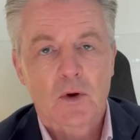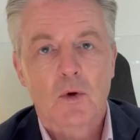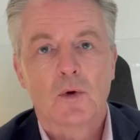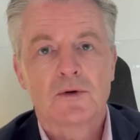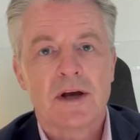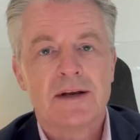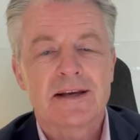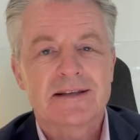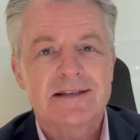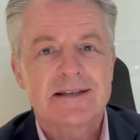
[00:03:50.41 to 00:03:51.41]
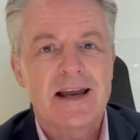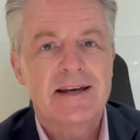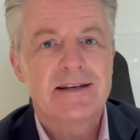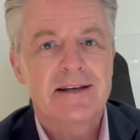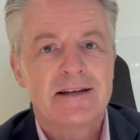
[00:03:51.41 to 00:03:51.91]
called an
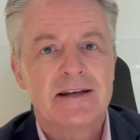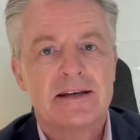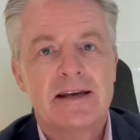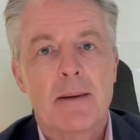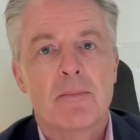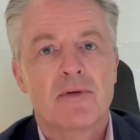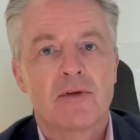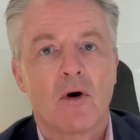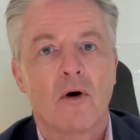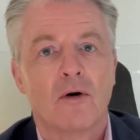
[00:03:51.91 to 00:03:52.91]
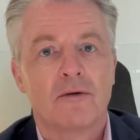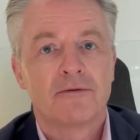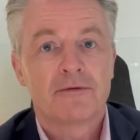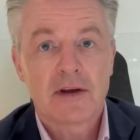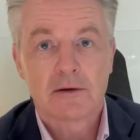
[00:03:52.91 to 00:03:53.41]
extended depth of
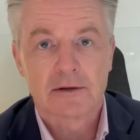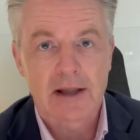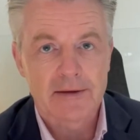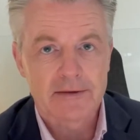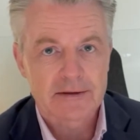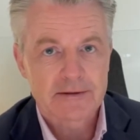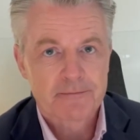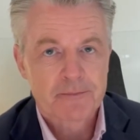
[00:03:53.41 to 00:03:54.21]
field lens.